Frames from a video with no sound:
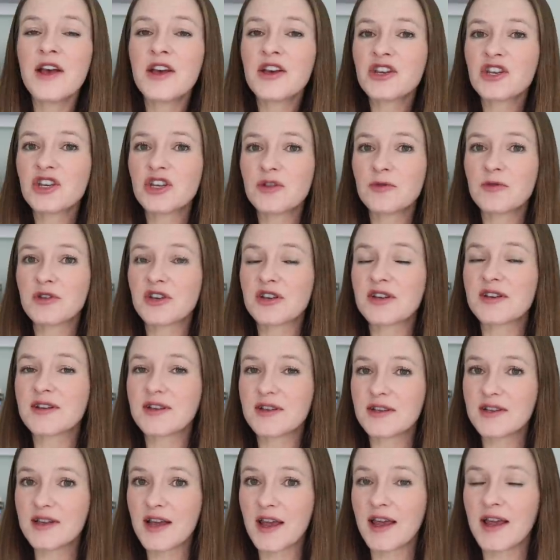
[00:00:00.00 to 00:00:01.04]
She was
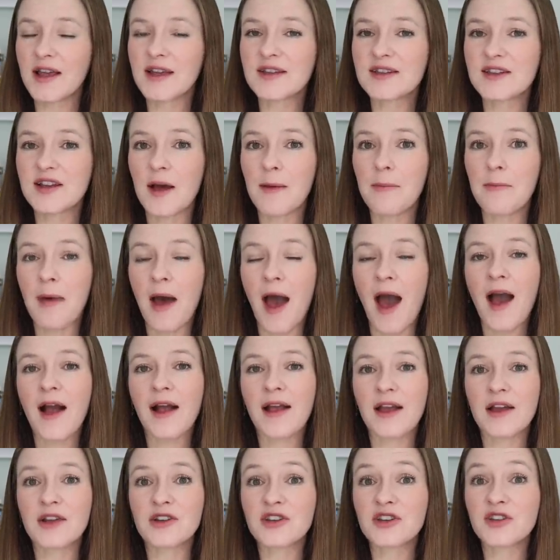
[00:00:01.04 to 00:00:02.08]
just taking a step
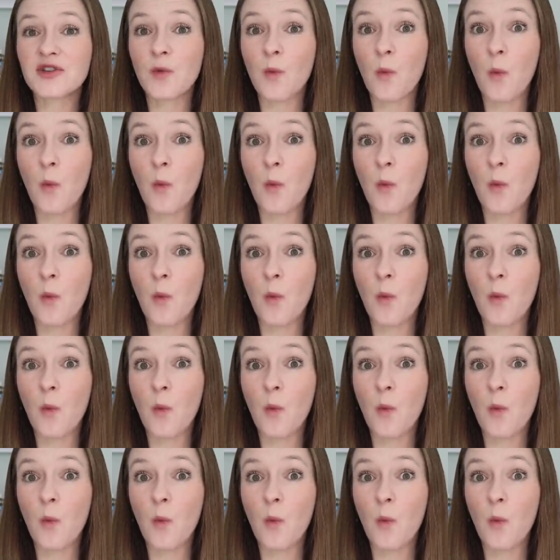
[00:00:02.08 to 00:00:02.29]
back and just